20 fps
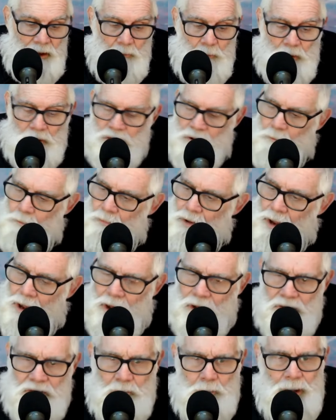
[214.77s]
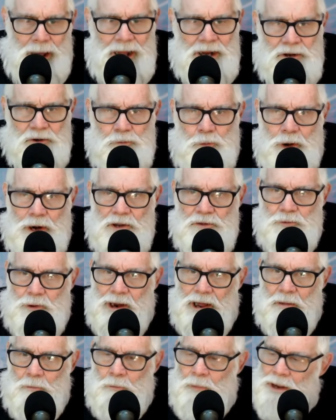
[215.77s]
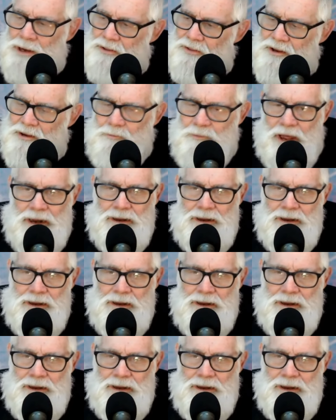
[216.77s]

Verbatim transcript: But the uh, the Batten twins, when I met them that